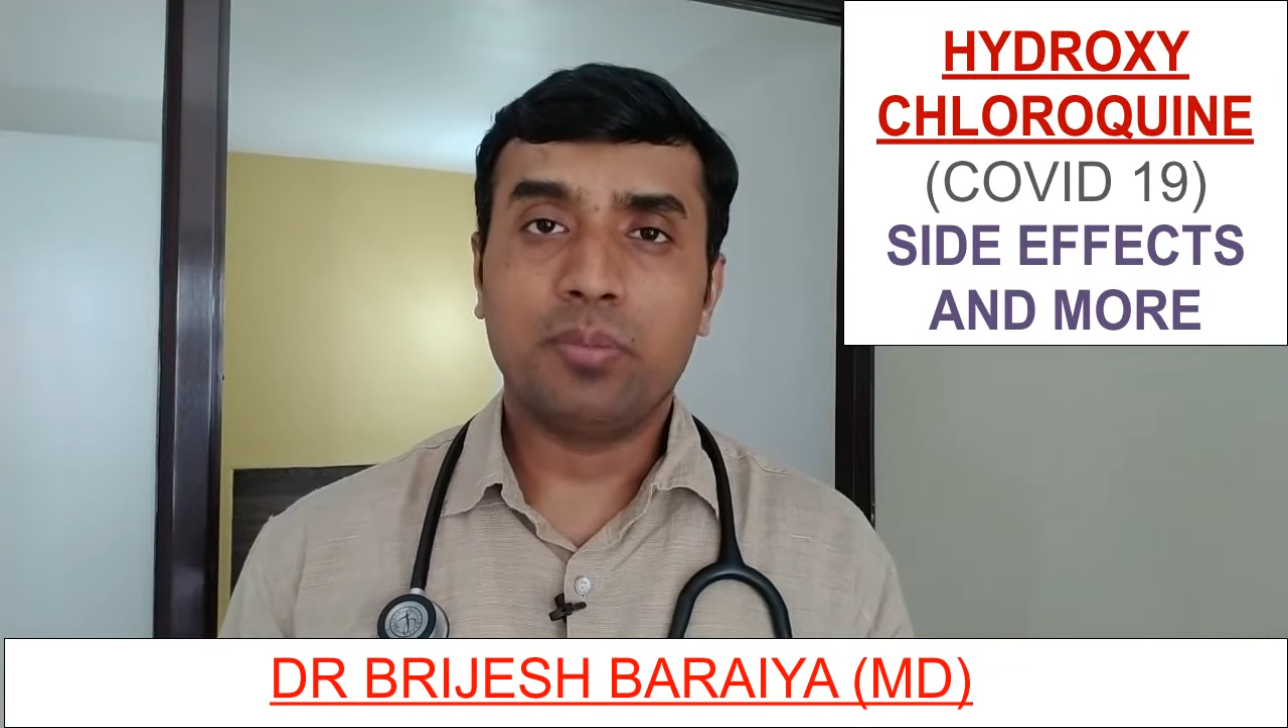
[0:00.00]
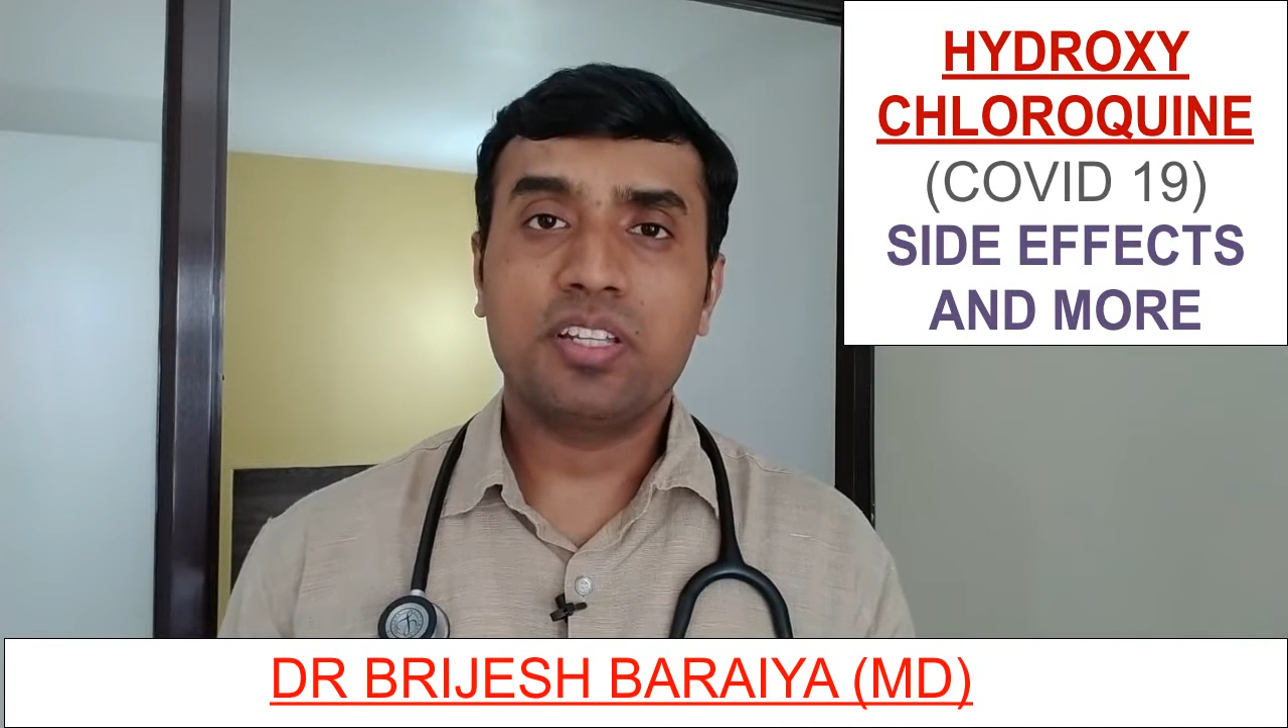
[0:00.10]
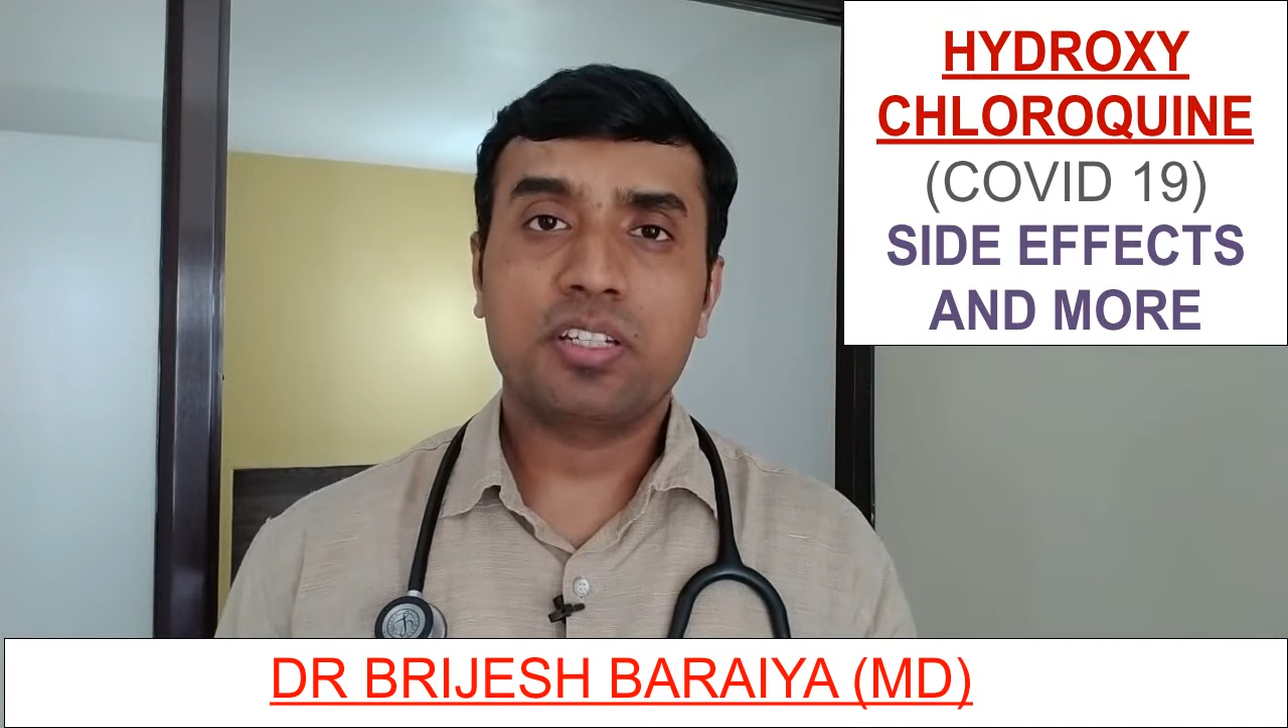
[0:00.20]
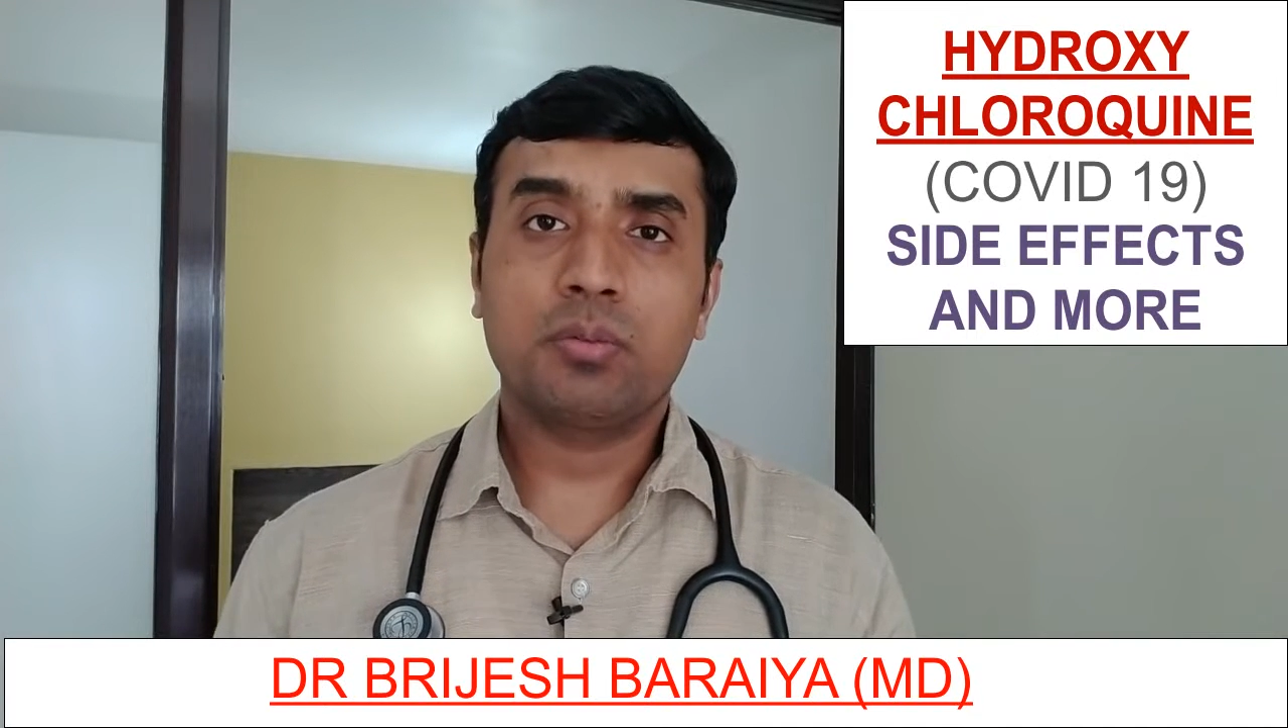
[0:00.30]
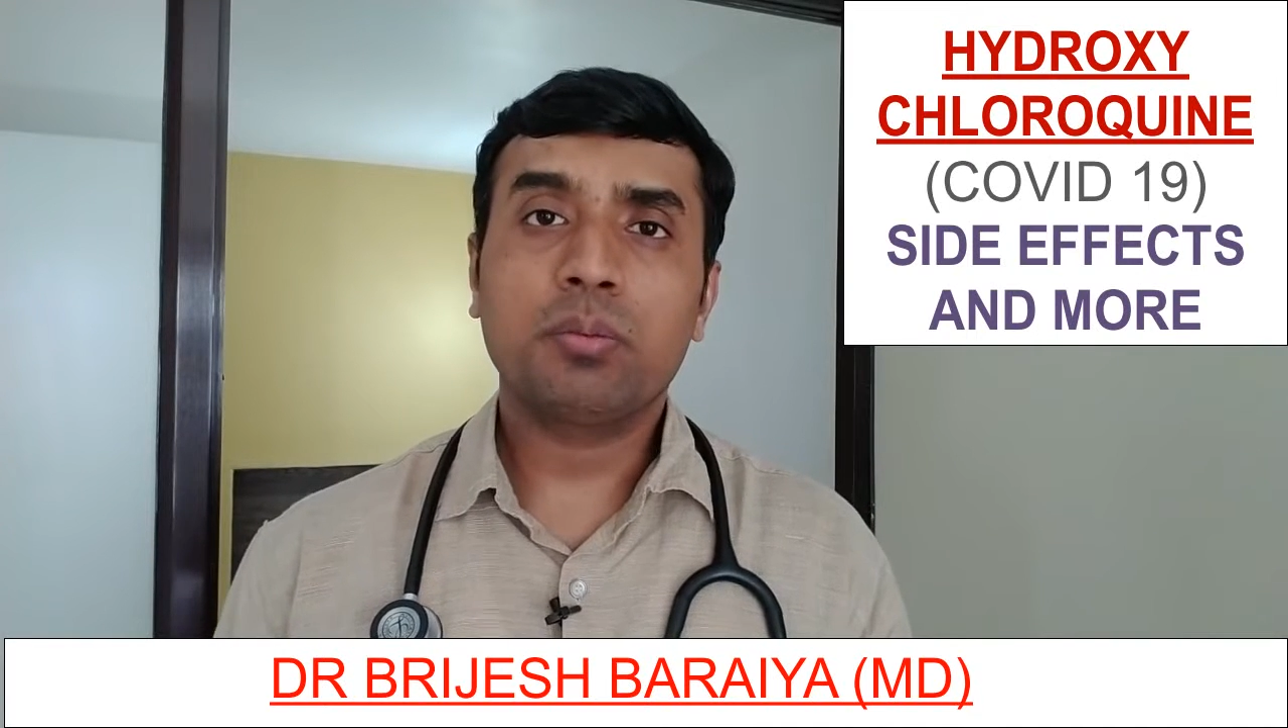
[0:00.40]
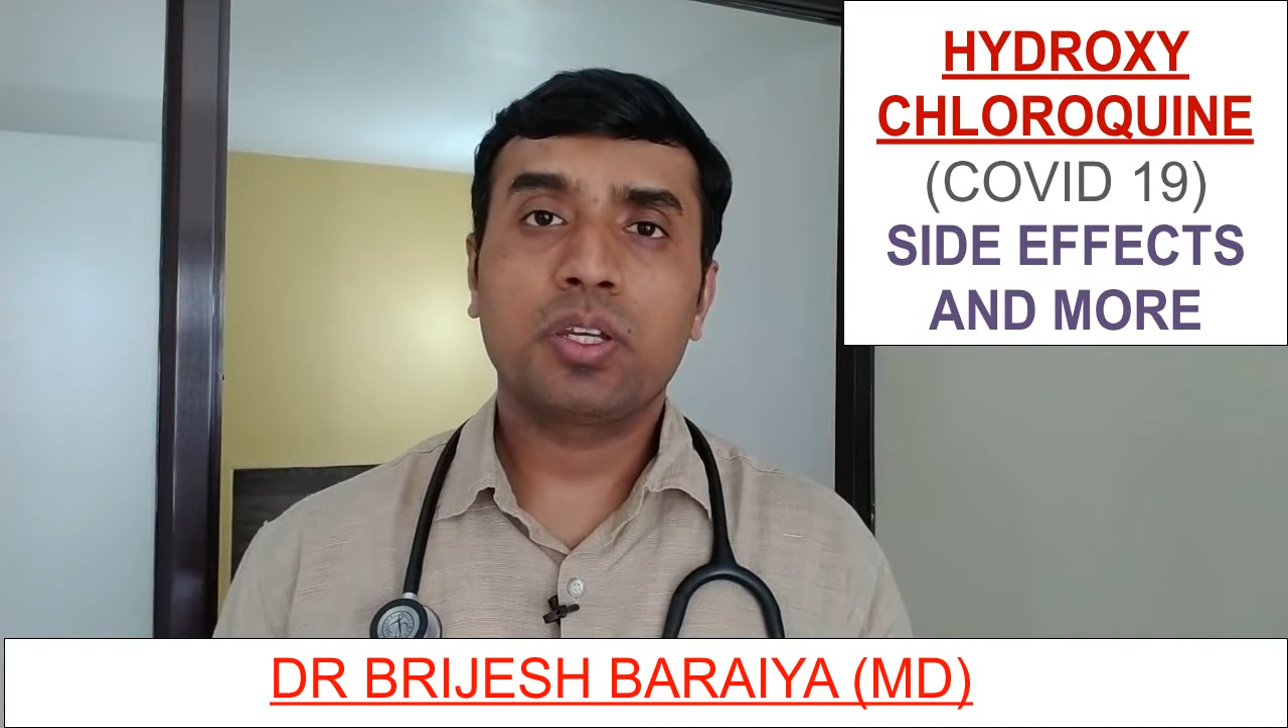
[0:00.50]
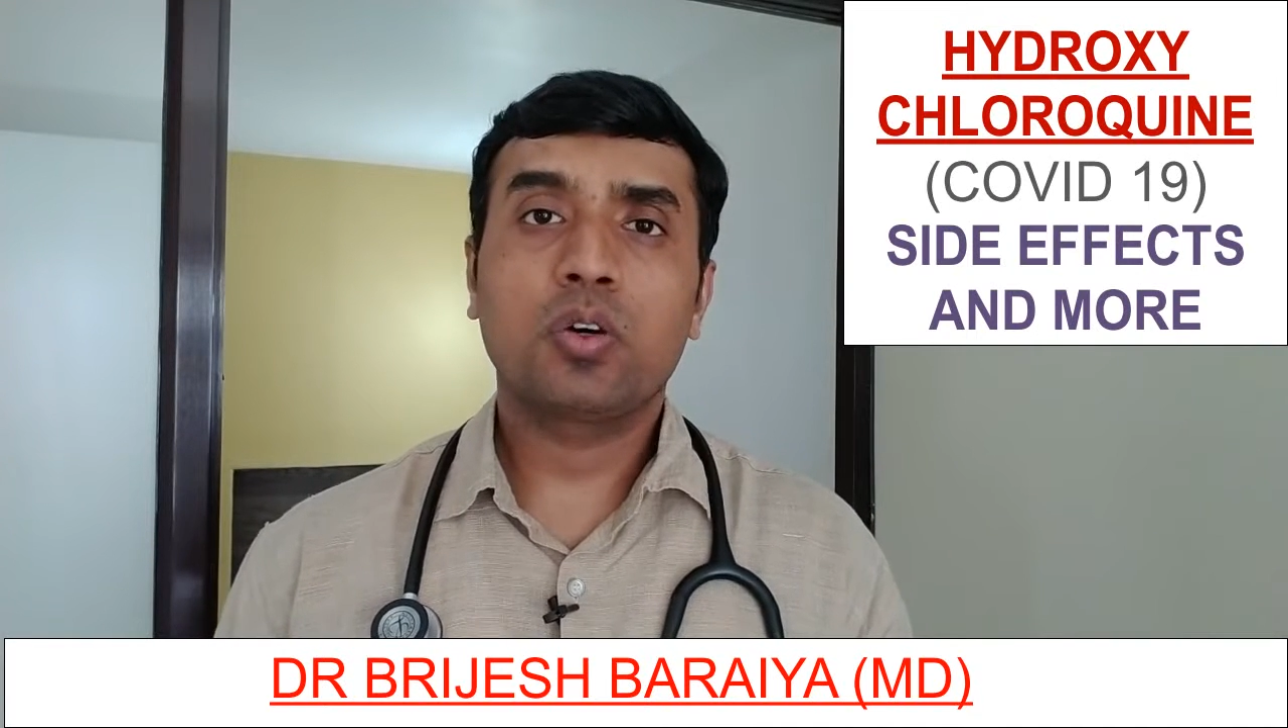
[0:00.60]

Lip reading: empty stomach